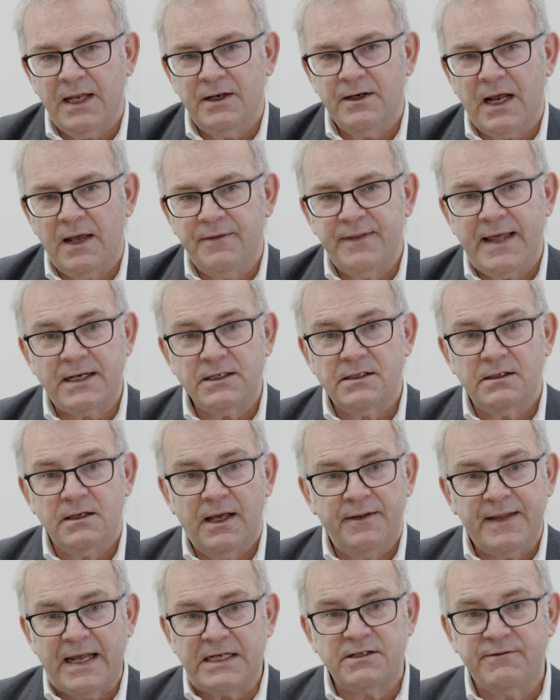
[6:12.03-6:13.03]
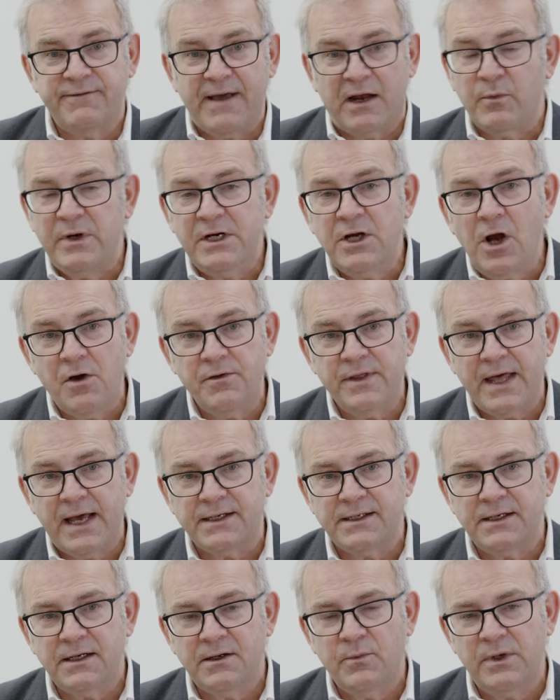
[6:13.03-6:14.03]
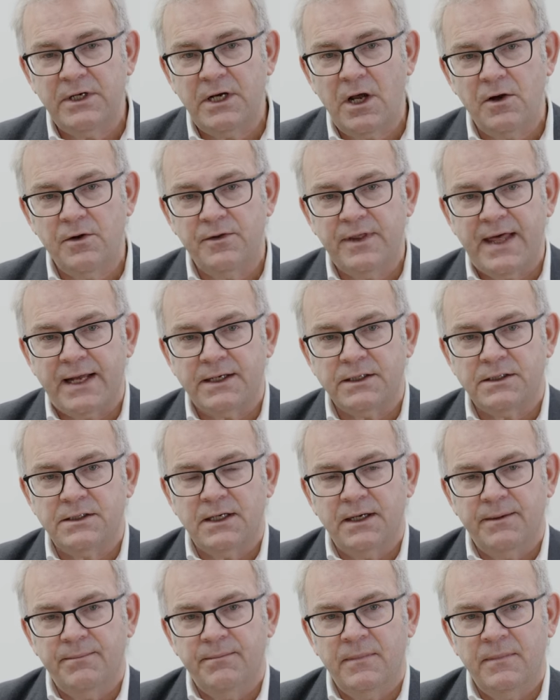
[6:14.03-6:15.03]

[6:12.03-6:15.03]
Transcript: And that's a fact. We know that